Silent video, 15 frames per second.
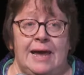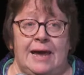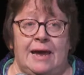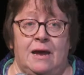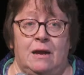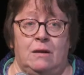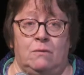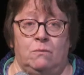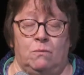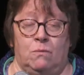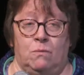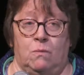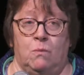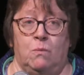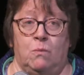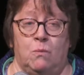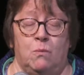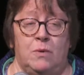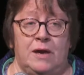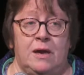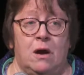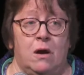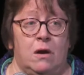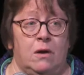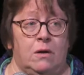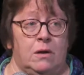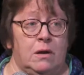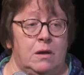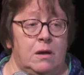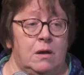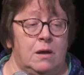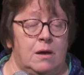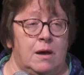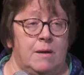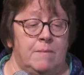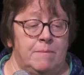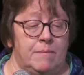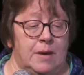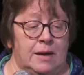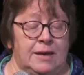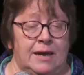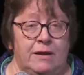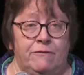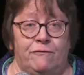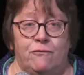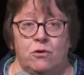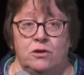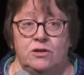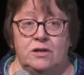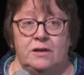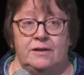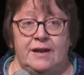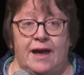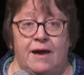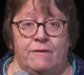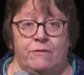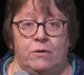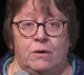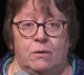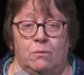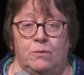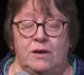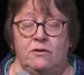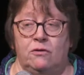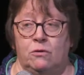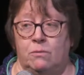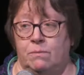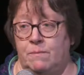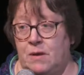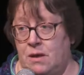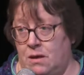And we are, again, fortunate to have a regional